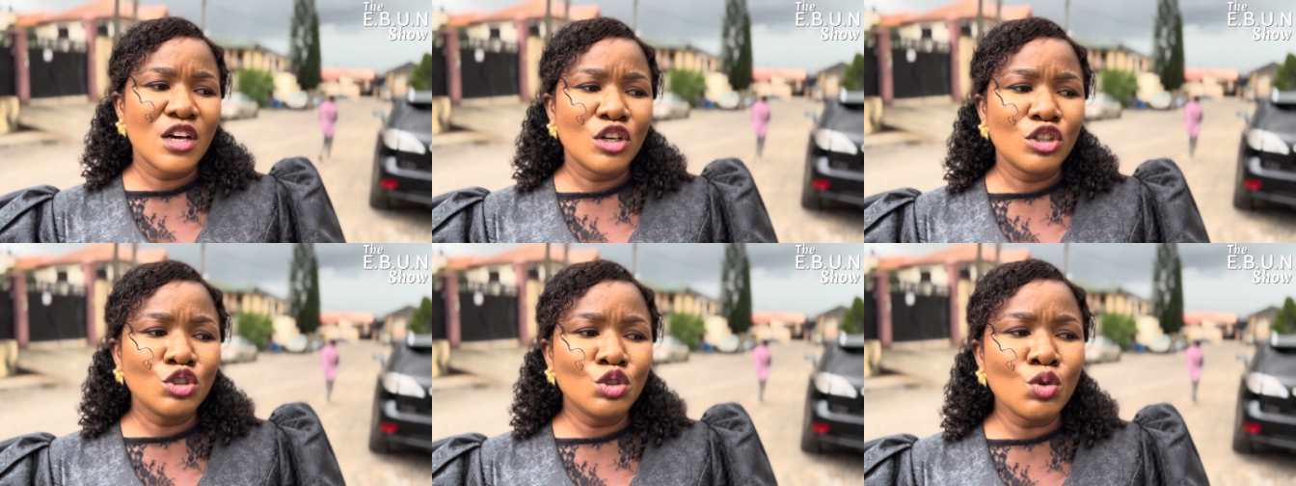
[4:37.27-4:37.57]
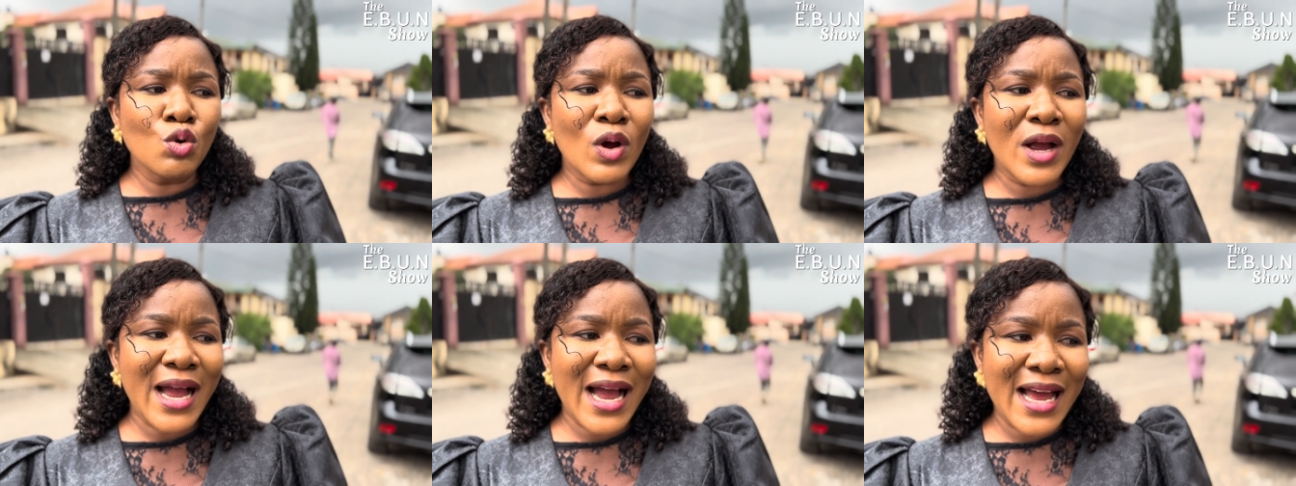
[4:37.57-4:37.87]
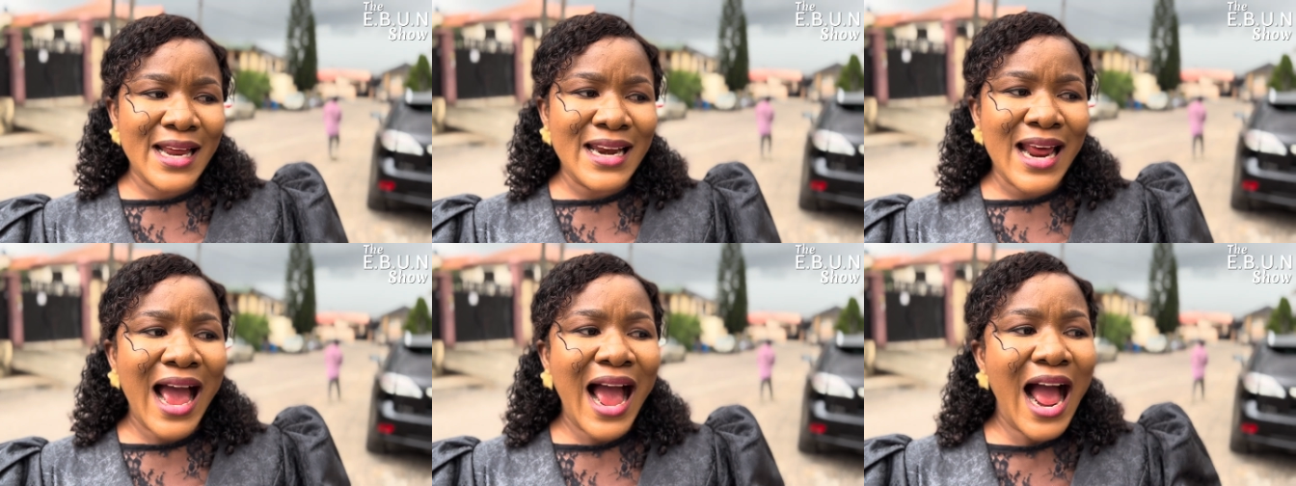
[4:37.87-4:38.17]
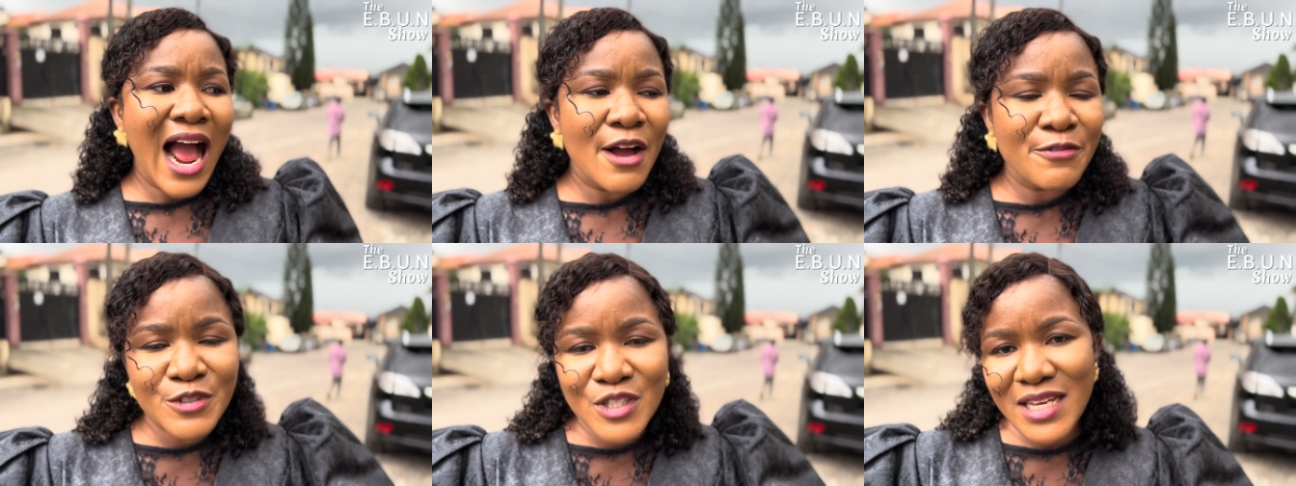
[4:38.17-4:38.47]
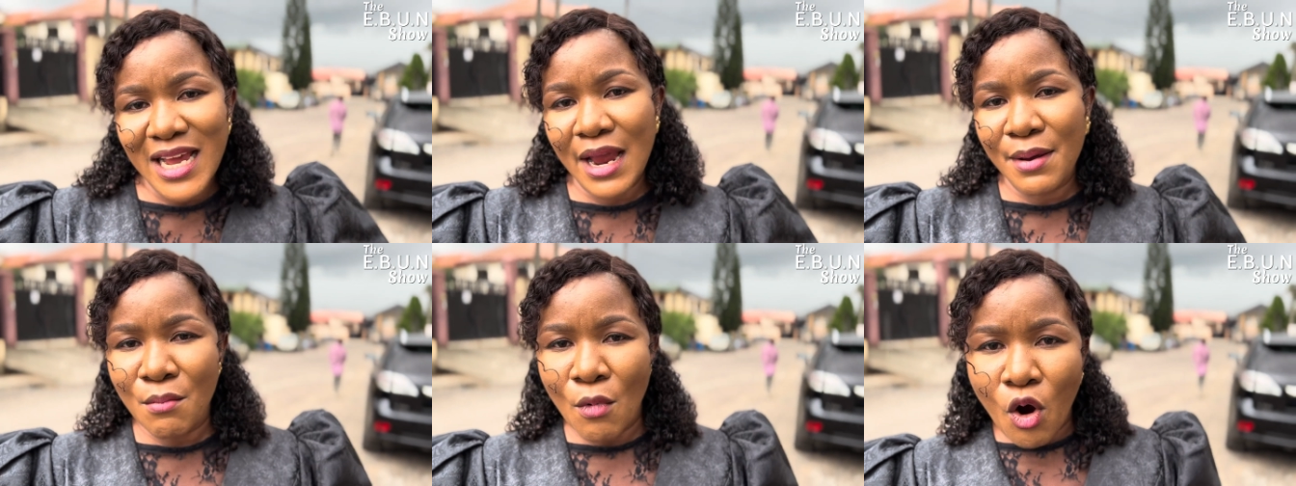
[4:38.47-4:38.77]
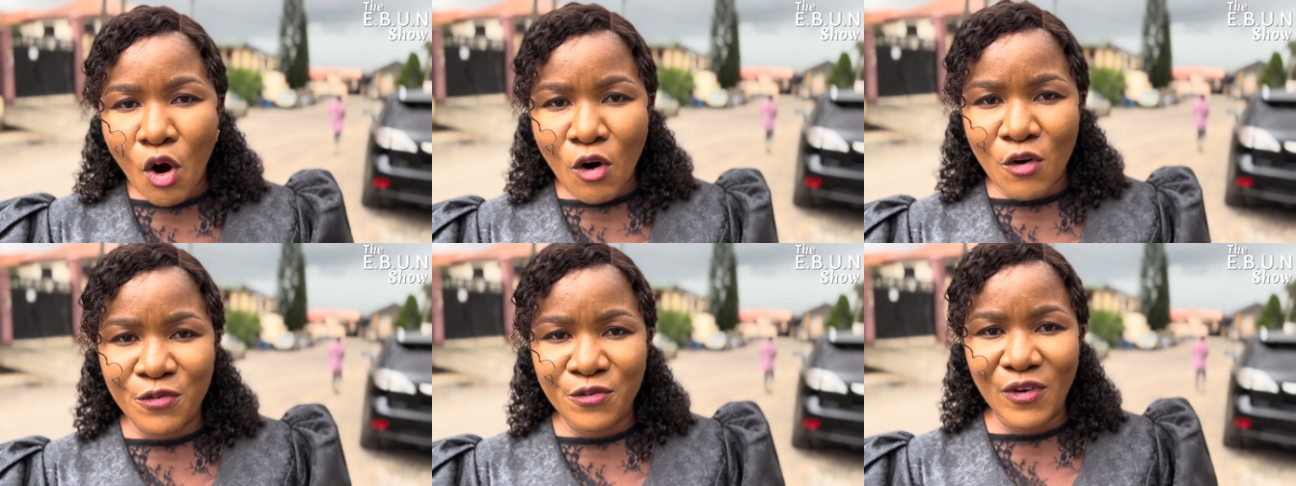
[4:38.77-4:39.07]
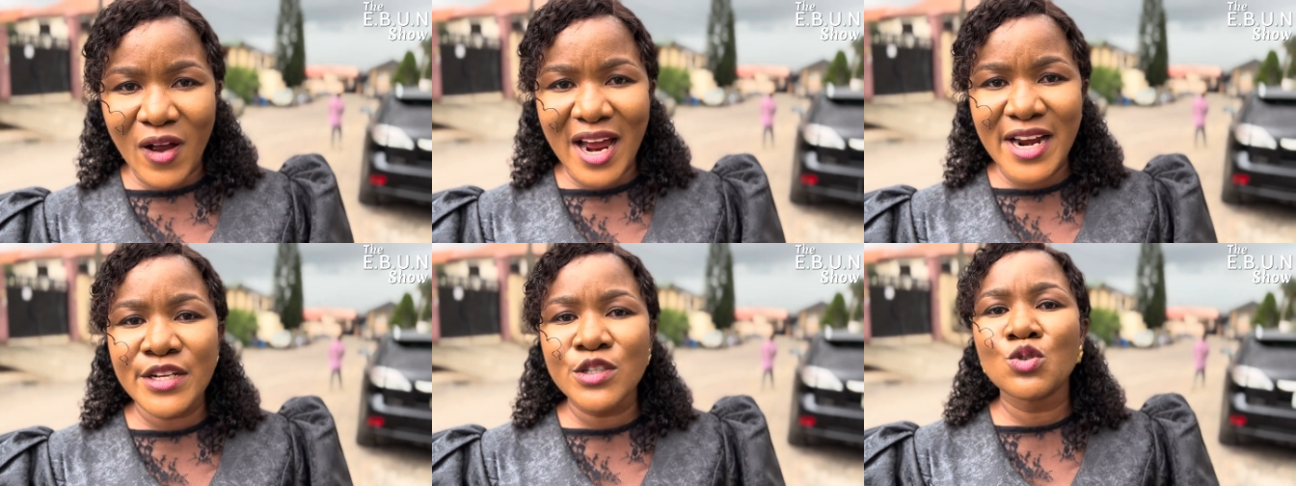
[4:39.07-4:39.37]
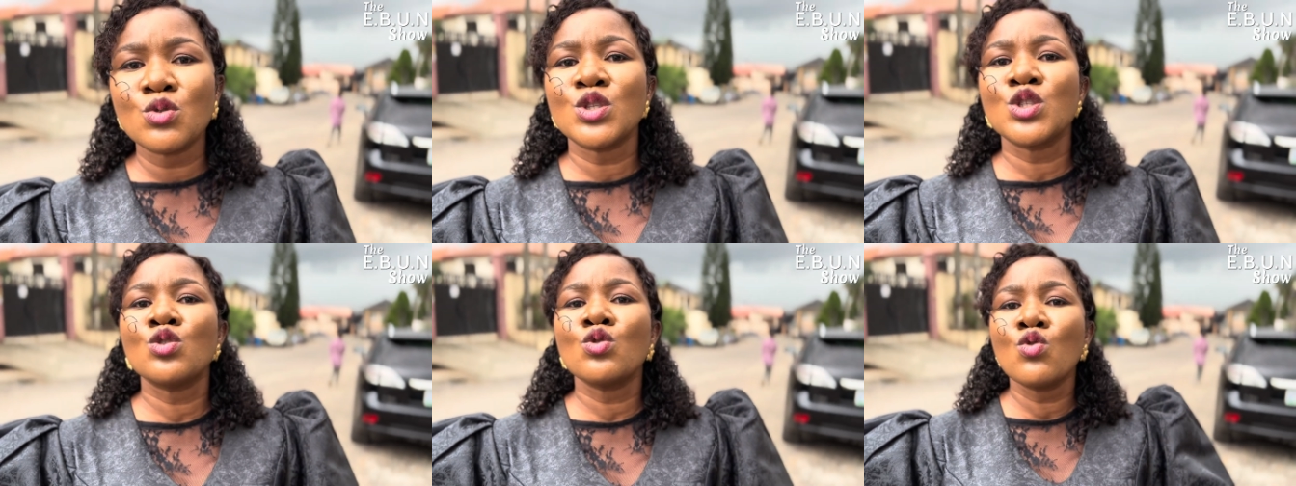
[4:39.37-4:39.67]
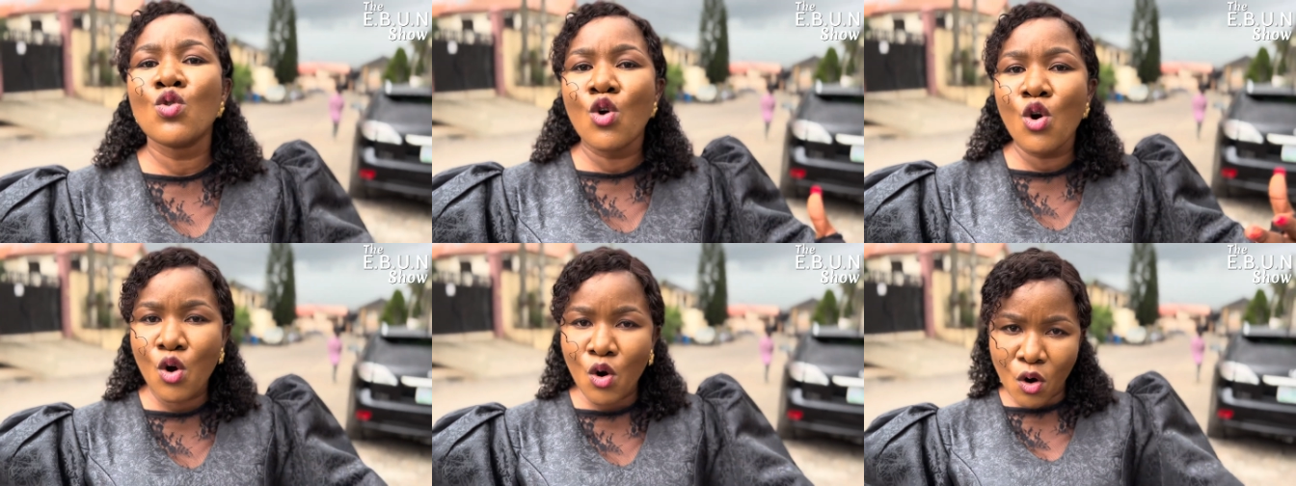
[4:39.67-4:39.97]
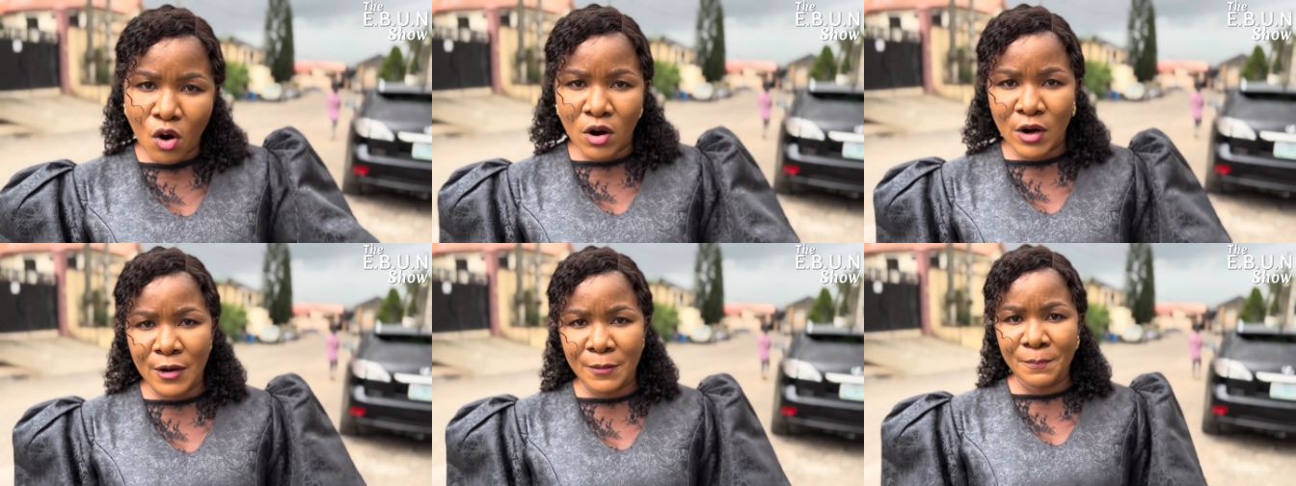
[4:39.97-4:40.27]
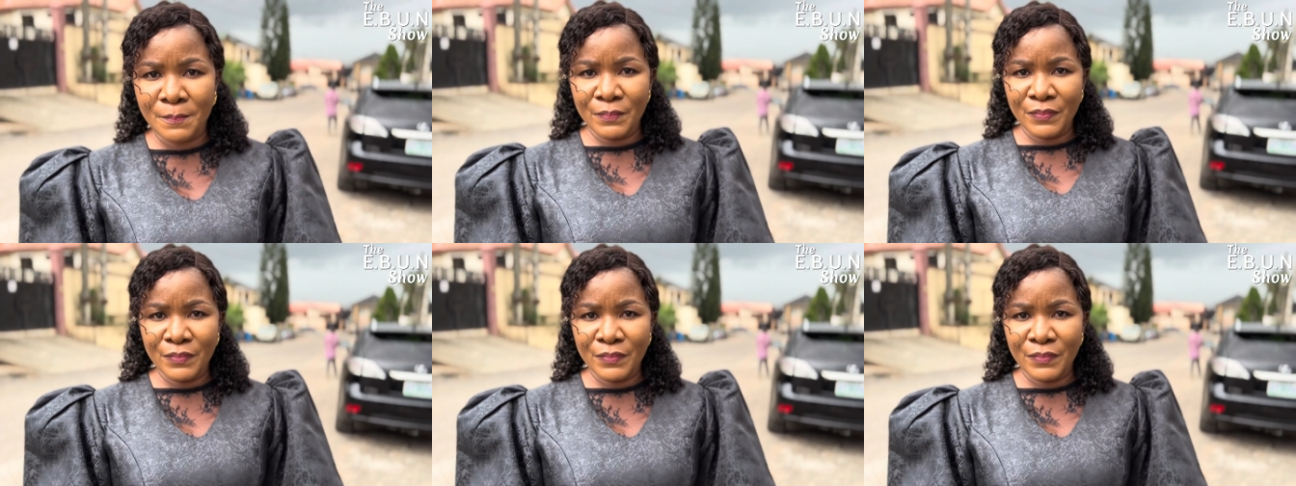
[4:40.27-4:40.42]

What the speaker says: you can have time off and it will still go on.